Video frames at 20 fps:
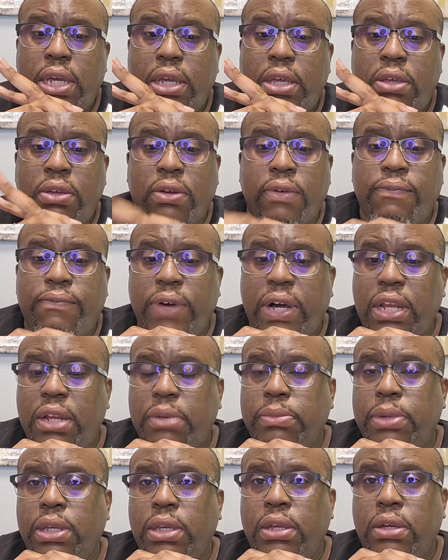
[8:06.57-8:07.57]
You can follow
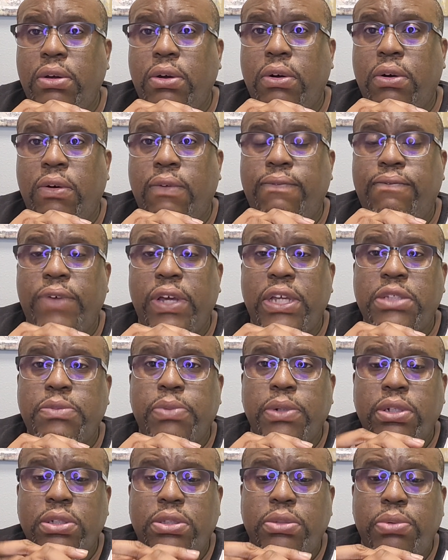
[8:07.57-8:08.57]
me on
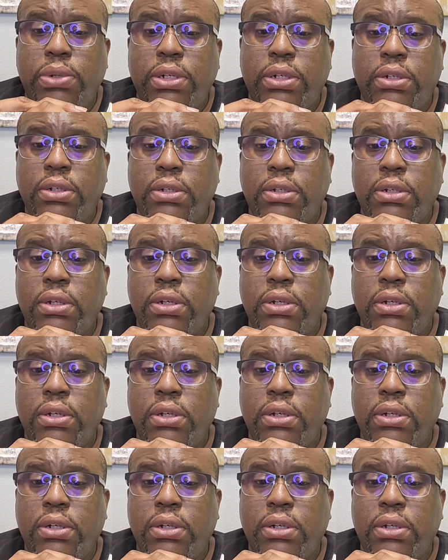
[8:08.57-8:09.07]
Facebook and Twitter.